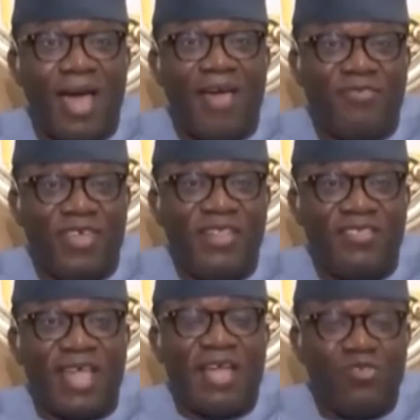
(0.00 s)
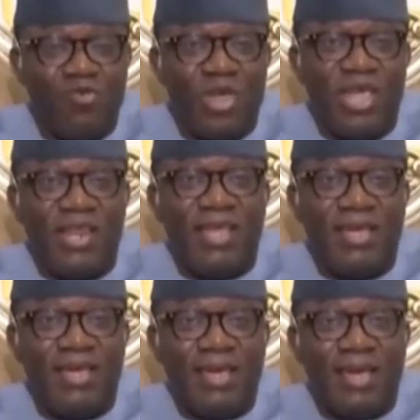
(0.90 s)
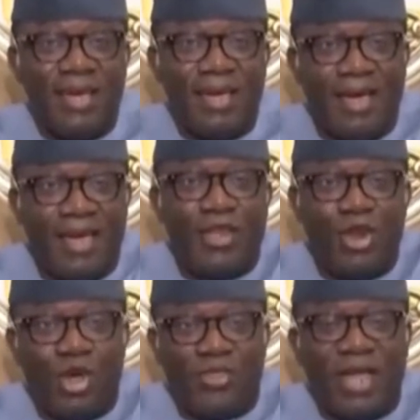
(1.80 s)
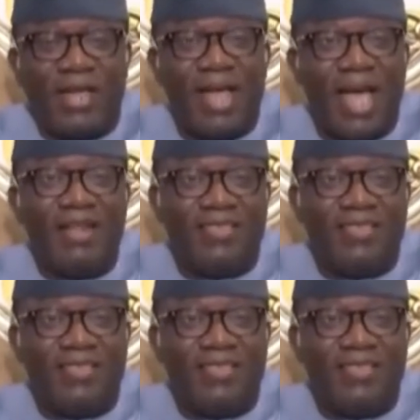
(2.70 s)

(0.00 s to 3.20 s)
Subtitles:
things that really are in order and